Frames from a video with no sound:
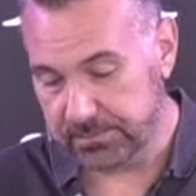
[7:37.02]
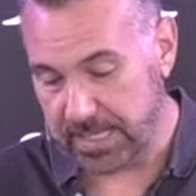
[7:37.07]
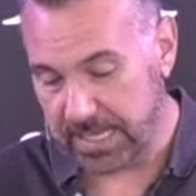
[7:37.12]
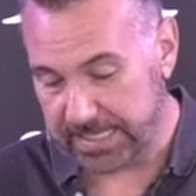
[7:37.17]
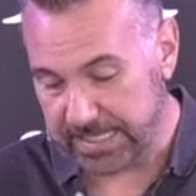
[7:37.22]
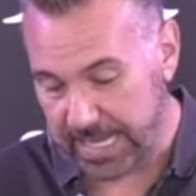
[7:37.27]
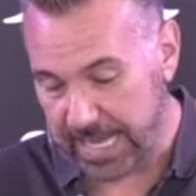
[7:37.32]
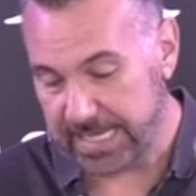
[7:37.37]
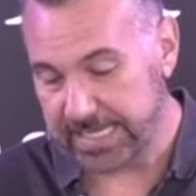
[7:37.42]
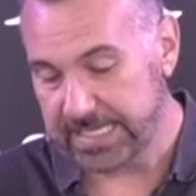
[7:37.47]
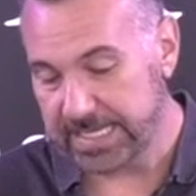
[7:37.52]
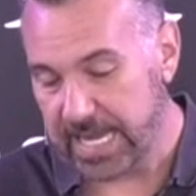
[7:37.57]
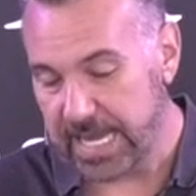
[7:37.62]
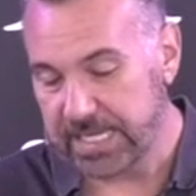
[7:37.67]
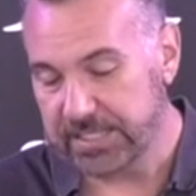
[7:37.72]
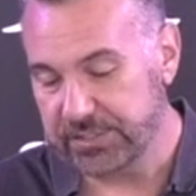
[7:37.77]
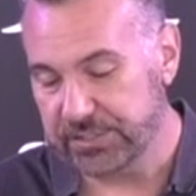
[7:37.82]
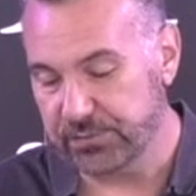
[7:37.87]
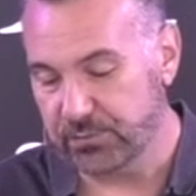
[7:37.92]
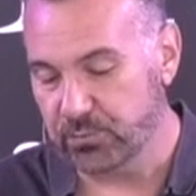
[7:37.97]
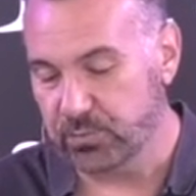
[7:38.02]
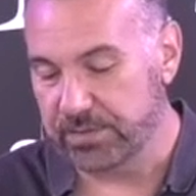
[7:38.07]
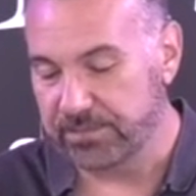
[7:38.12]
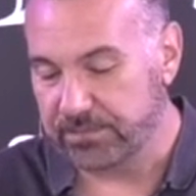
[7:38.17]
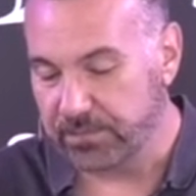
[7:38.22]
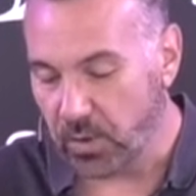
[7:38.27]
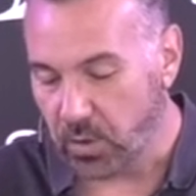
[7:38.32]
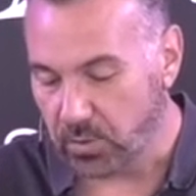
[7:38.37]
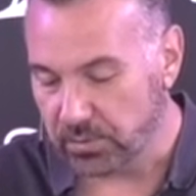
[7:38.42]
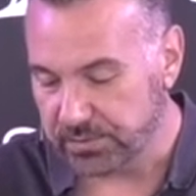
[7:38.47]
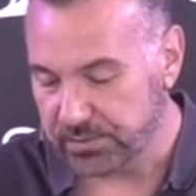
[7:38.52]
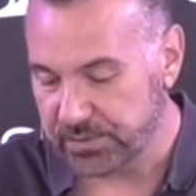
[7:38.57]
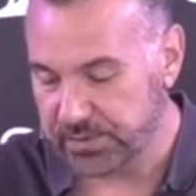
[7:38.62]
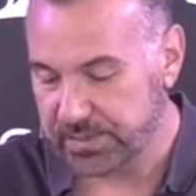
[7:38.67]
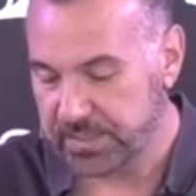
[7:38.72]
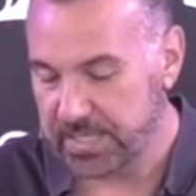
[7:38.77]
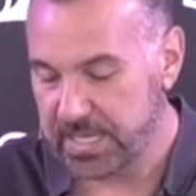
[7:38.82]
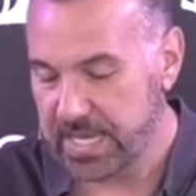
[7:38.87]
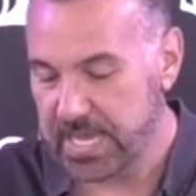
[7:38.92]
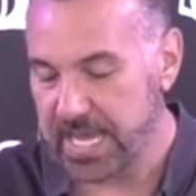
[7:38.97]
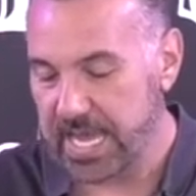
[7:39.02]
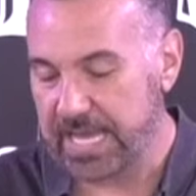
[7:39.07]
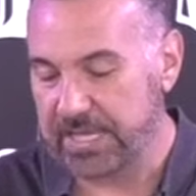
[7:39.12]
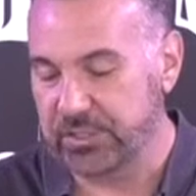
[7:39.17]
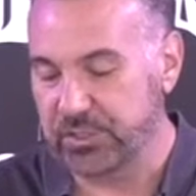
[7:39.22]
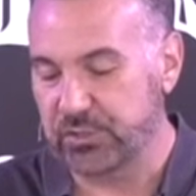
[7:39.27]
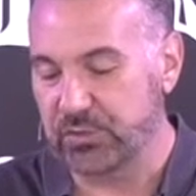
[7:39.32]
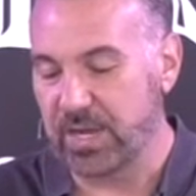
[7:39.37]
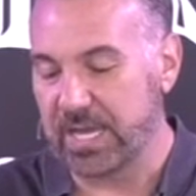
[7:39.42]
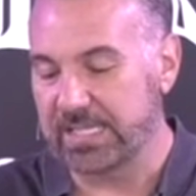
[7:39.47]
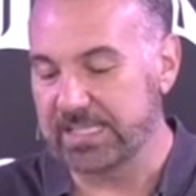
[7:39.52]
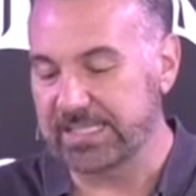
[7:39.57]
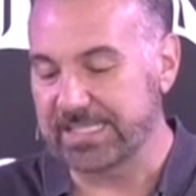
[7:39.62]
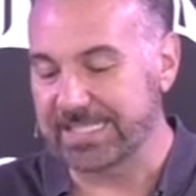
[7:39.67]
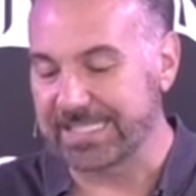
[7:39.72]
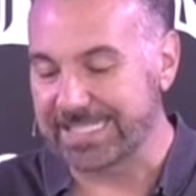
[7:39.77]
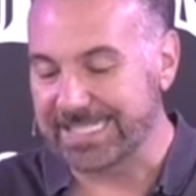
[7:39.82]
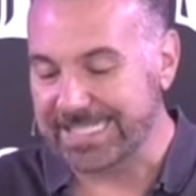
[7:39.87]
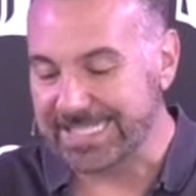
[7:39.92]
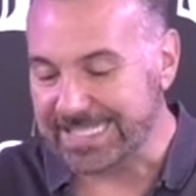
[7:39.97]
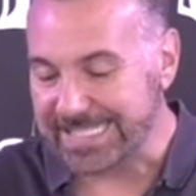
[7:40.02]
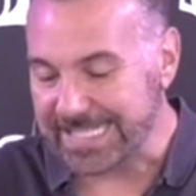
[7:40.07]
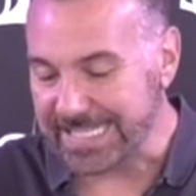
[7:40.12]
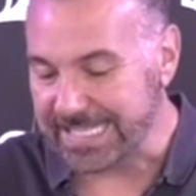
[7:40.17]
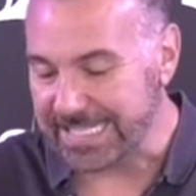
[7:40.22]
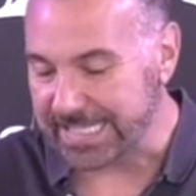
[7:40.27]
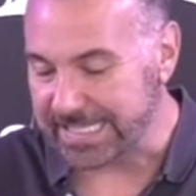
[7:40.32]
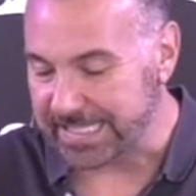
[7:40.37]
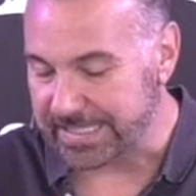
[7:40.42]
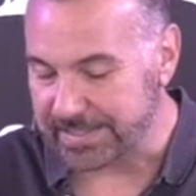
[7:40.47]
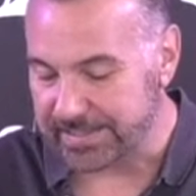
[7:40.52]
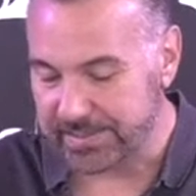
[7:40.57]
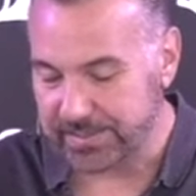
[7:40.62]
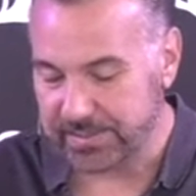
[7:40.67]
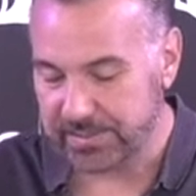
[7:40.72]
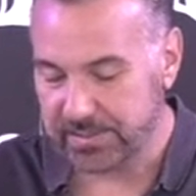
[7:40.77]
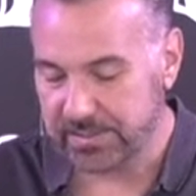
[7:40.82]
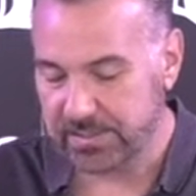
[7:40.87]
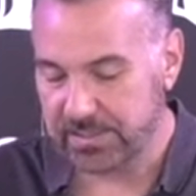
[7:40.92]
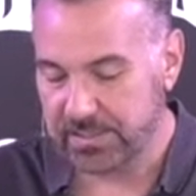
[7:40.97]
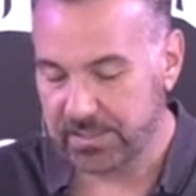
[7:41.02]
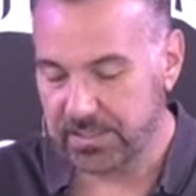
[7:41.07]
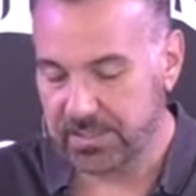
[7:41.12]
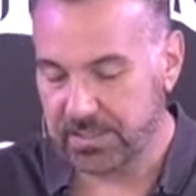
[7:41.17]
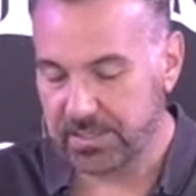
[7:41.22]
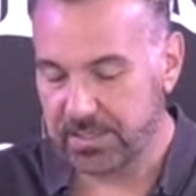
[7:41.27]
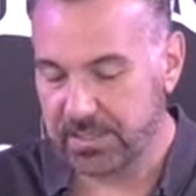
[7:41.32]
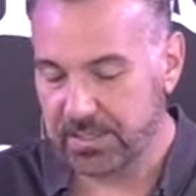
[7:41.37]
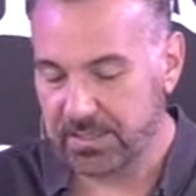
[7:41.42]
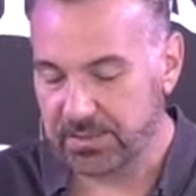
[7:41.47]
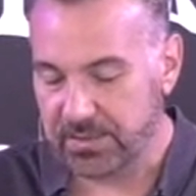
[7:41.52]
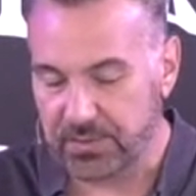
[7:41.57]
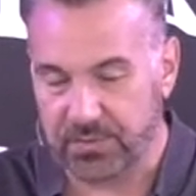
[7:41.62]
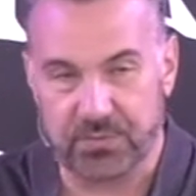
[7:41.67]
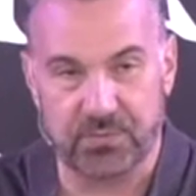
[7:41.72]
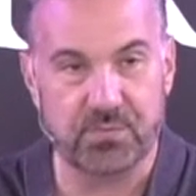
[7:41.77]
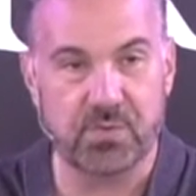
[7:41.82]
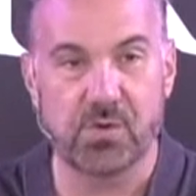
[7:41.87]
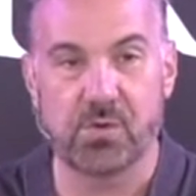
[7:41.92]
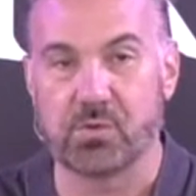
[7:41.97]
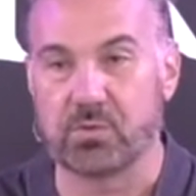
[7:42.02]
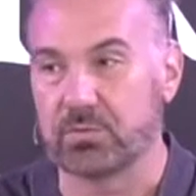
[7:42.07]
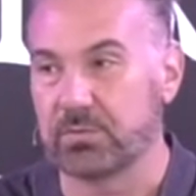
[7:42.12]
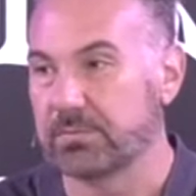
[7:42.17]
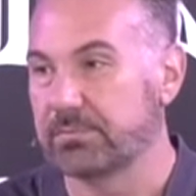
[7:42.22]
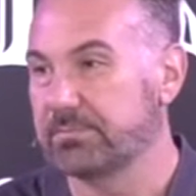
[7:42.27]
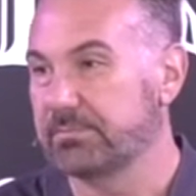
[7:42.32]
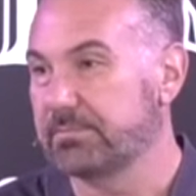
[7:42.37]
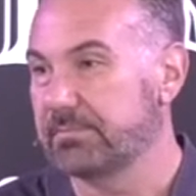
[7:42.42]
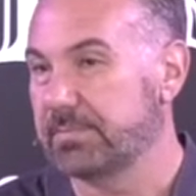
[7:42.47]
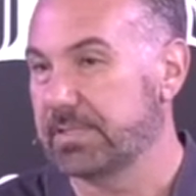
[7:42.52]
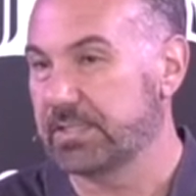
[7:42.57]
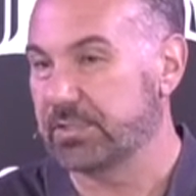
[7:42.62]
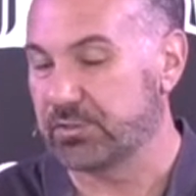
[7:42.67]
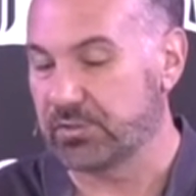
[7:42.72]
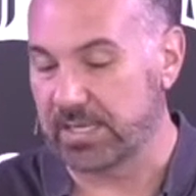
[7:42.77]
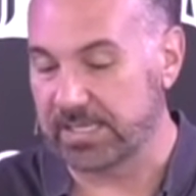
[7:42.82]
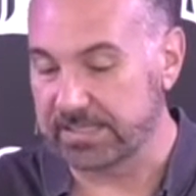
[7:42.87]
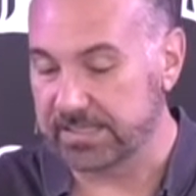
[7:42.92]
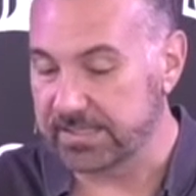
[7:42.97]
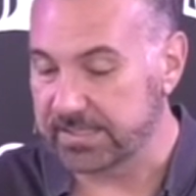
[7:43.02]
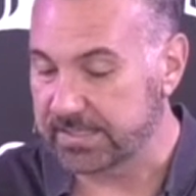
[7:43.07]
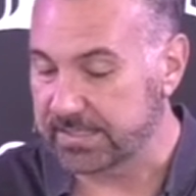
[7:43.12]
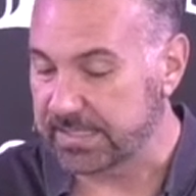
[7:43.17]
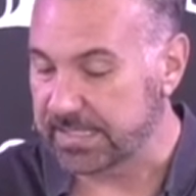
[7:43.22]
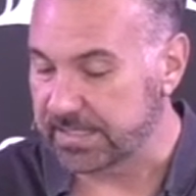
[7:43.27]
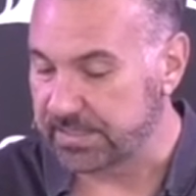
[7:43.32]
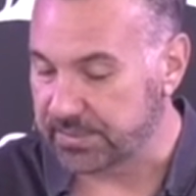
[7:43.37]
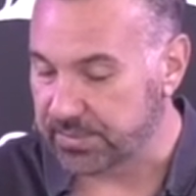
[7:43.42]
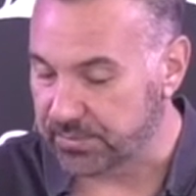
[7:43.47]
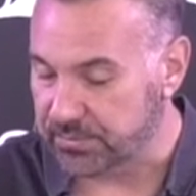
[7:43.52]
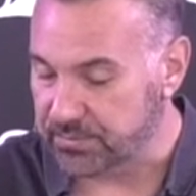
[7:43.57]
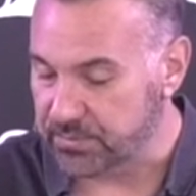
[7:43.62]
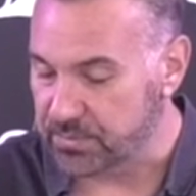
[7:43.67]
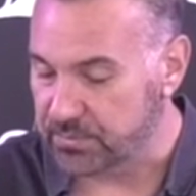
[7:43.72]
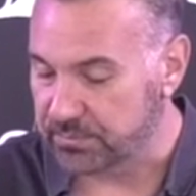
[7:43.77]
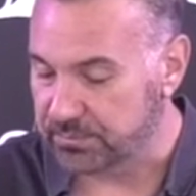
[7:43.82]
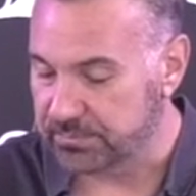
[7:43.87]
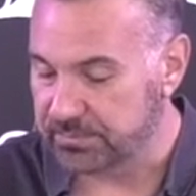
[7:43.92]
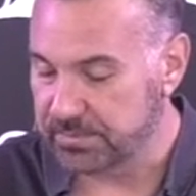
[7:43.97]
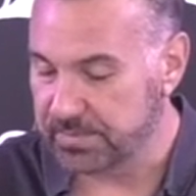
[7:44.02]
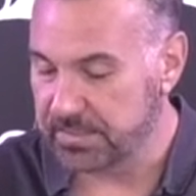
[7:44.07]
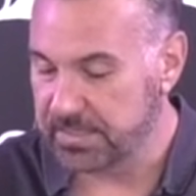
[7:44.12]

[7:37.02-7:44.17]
Adonijah revolts and tries to seize the throne. He tries to seize the throne.